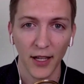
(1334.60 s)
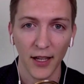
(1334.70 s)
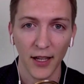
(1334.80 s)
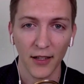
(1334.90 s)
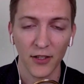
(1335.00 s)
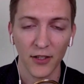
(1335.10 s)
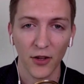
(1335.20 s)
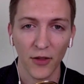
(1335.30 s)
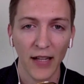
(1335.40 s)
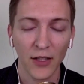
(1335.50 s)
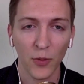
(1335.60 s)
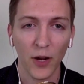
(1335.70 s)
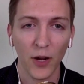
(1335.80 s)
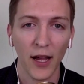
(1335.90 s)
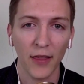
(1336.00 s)
And so that's
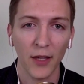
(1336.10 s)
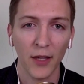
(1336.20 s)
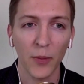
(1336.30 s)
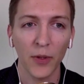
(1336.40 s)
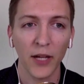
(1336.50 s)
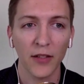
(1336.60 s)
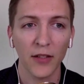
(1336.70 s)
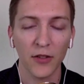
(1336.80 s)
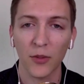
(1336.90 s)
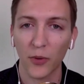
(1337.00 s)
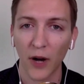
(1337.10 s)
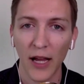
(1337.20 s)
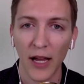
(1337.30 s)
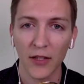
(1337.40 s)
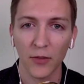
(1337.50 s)
why I think people get so
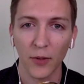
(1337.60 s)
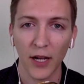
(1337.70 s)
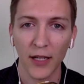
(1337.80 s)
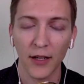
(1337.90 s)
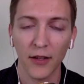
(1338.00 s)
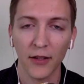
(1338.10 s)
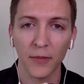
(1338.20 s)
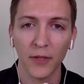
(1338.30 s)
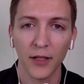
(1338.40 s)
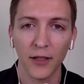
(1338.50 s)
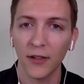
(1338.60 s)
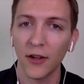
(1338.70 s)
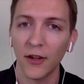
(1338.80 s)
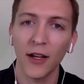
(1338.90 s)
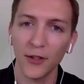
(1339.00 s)
surprised when I tell them,
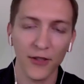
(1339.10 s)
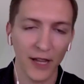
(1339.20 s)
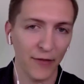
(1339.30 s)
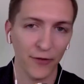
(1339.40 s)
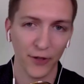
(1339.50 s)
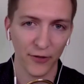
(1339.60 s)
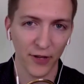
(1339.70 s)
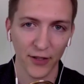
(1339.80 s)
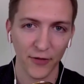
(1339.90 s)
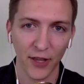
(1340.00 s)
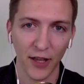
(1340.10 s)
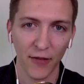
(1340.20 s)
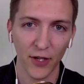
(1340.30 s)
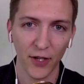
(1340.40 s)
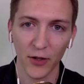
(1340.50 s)
no, I didn't use After Effects for
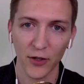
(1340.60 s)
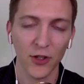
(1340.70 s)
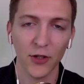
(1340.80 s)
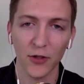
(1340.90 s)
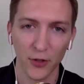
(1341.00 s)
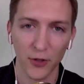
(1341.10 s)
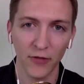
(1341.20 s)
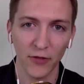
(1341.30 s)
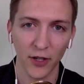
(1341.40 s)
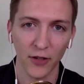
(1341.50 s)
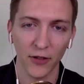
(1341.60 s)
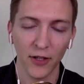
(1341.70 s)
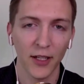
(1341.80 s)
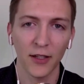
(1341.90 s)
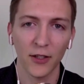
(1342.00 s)
that video. I just used ScreenFlow.
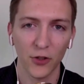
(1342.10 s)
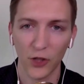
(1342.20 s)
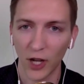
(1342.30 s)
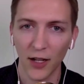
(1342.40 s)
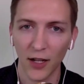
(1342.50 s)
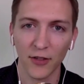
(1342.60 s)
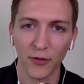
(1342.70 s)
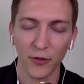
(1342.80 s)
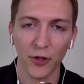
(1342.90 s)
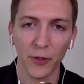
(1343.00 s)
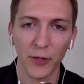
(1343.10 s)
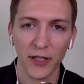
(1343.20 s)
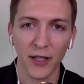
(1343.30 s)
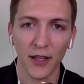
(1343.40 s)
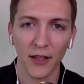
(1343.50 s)
Their jaw hits the floor
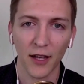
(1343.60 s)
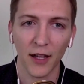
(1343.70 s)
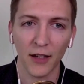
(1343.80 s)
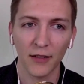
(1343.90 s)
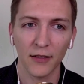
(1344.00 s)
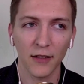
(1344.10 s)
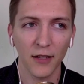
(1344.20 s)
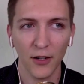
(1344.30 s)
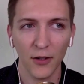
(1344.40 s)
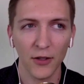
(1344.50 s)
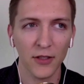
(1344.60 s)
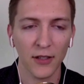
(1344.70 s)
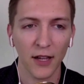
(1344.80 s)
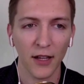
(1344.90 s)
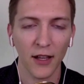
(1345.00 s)
because they thought, oh,
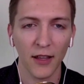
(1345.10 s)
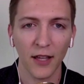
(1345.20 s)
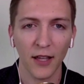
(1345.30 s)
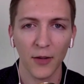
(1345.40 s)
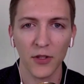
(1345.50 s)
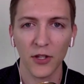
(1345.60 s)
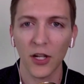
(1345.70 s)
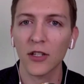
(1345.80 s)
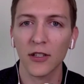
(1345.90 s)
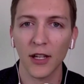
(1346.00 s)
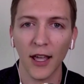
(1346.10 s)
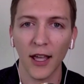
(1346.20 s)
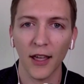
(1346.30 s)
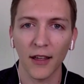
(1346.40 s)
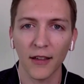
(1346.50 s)
I thought it was just
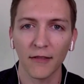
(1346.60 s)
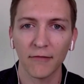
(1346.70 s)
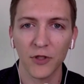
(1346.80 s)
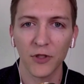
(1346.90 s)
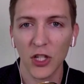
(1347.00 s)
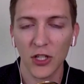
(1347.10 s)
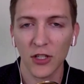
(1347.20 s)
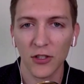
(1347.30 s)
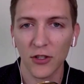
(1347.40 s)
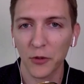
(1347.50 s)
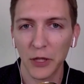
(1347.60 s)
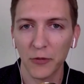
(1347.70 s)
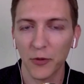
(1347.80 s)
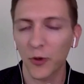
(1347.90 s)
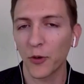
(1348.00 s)
a
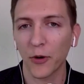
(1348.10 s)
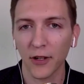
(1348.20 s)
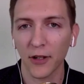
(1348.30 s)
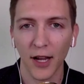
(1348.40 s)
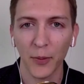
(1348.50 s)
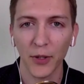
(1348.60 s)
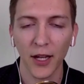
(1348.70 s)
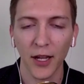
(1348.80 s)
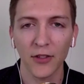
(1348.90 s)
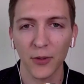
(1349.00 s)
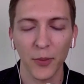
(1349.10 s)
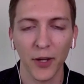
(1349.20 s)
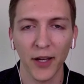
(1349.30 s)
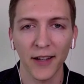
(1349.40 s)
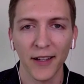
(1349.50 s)
screen recording application,
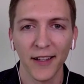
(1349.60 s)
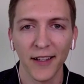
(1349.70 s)
but